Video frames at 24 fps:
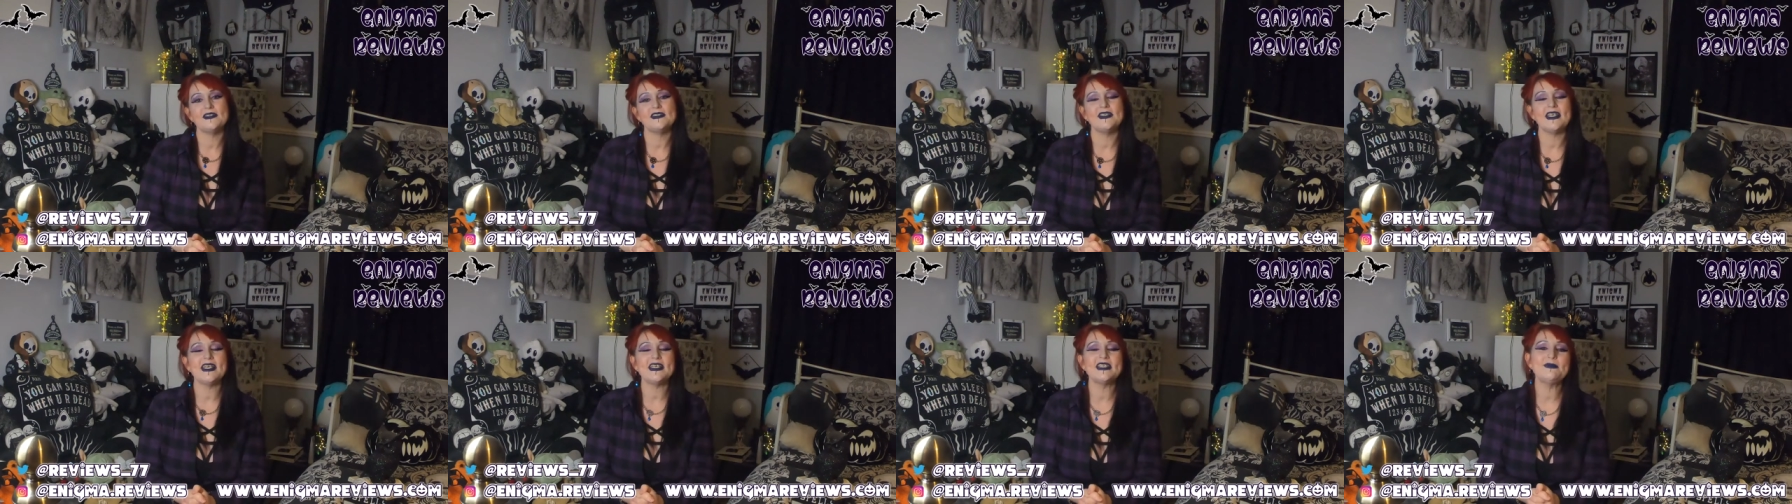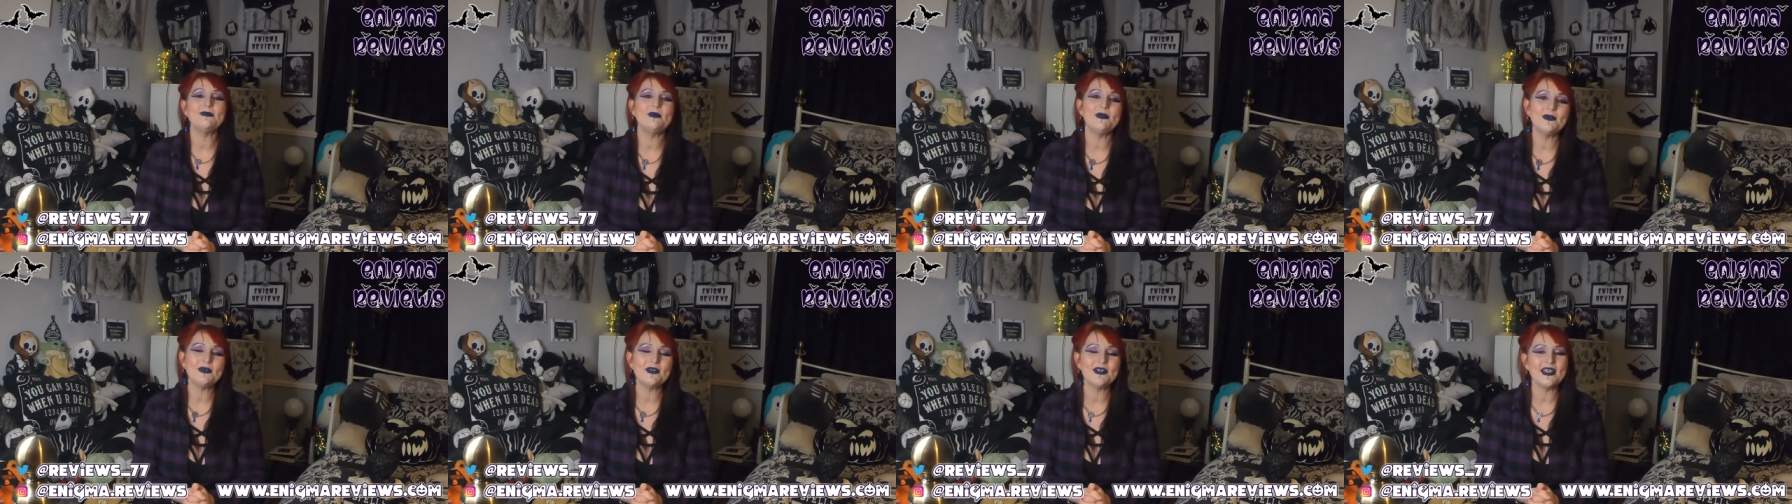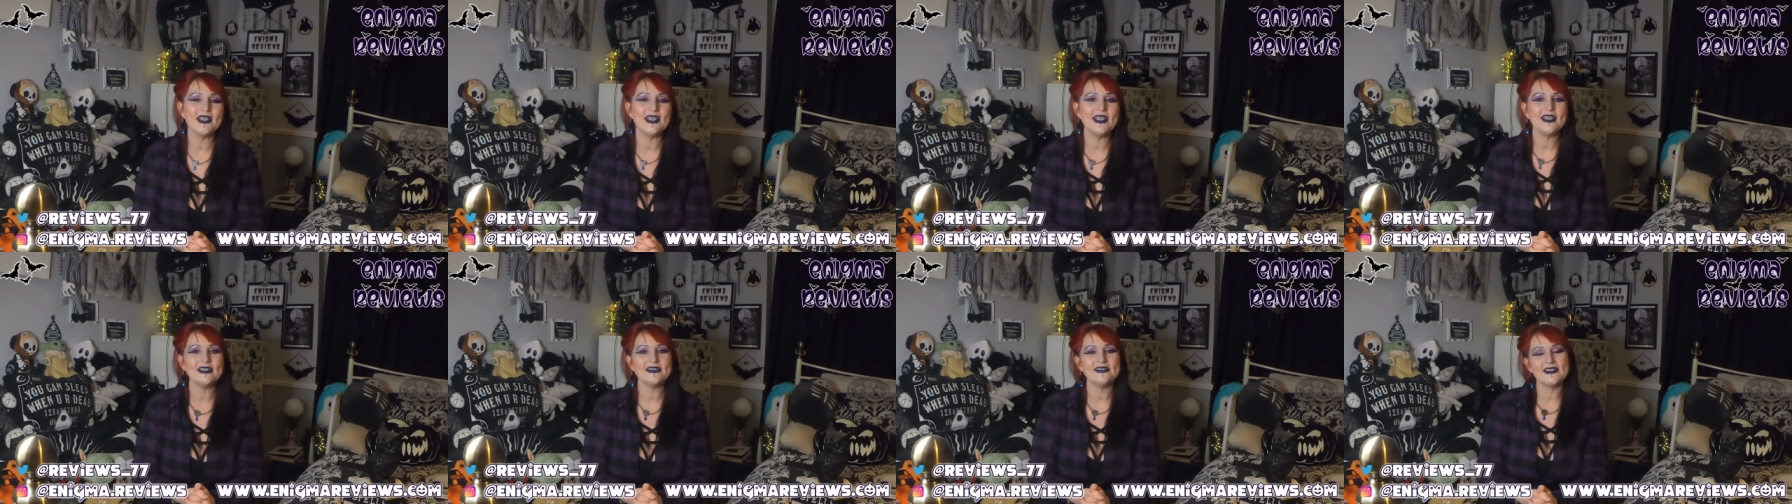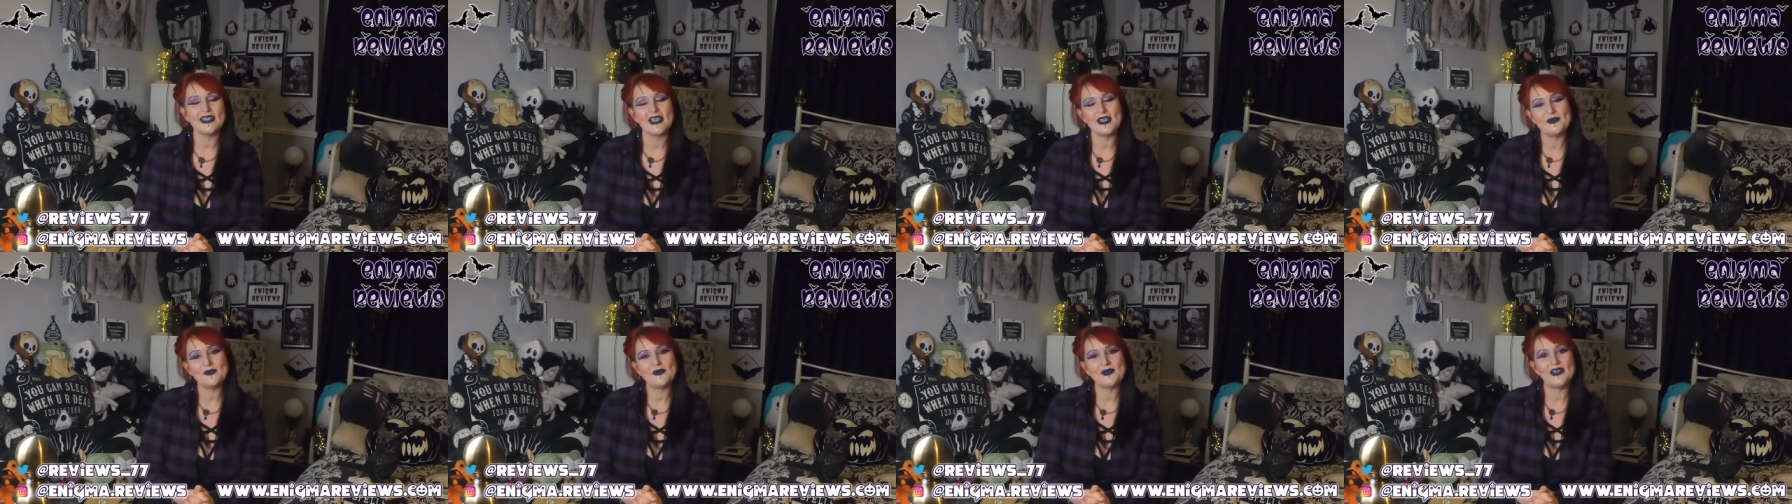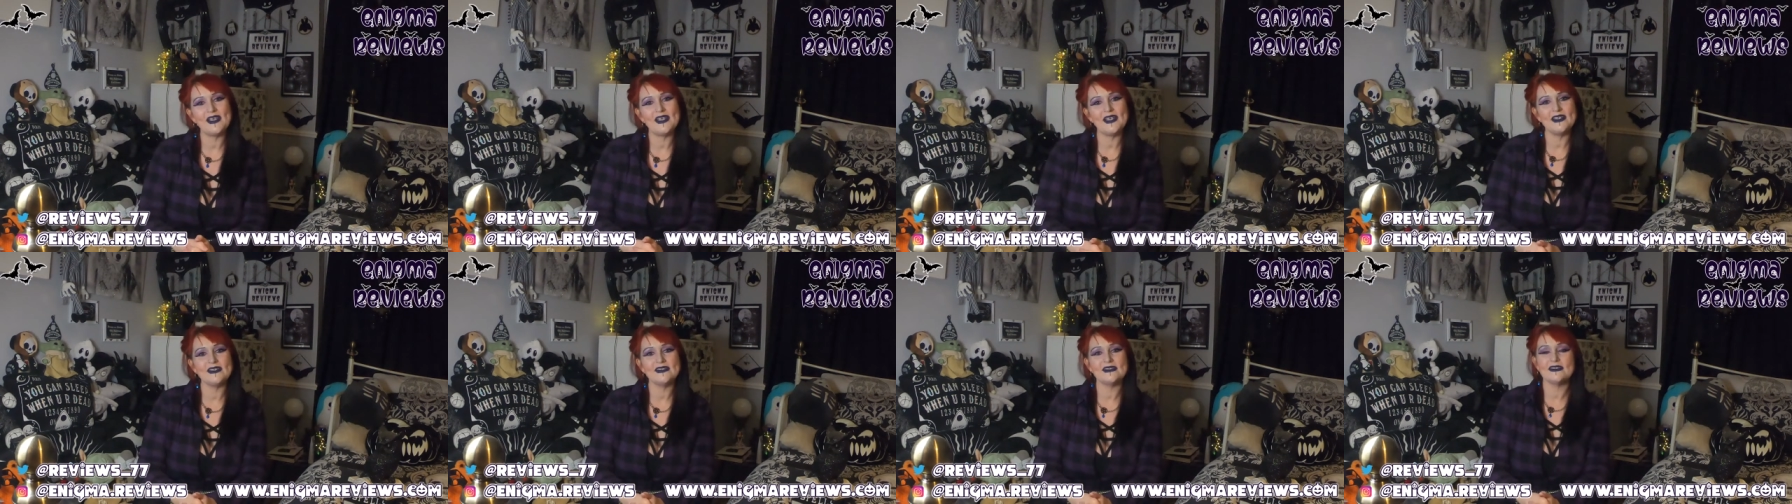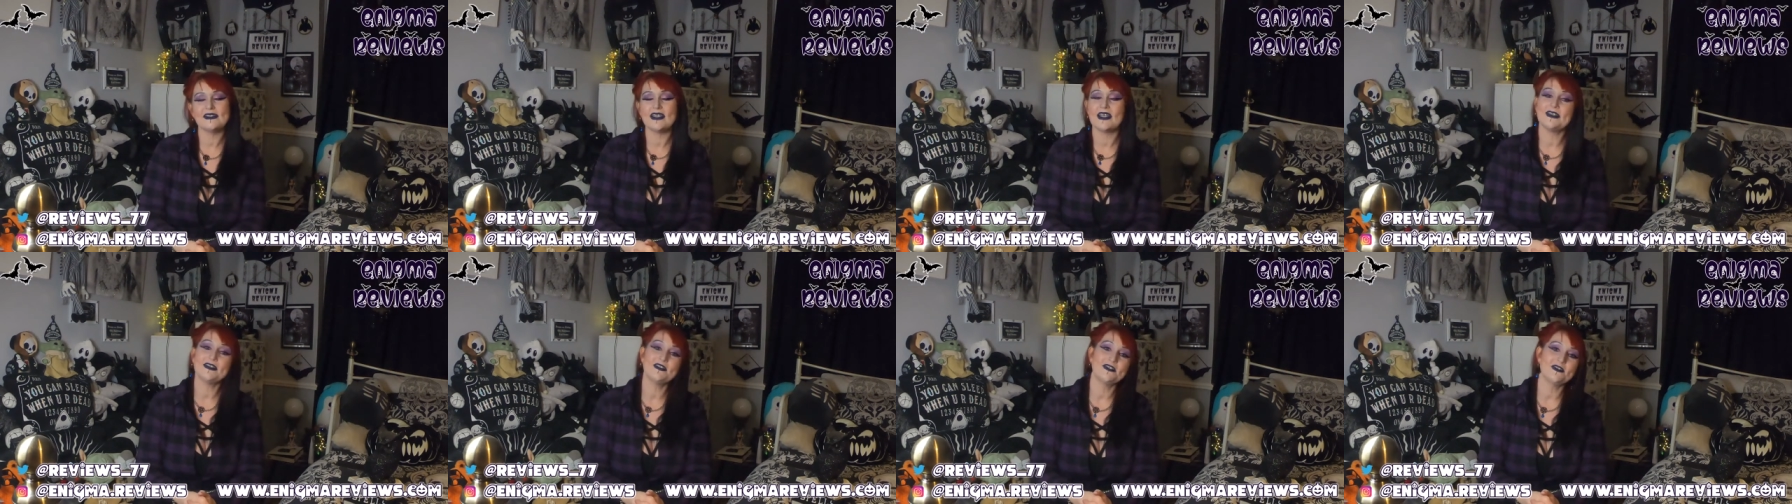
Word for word: stay spooky, stay weird, stay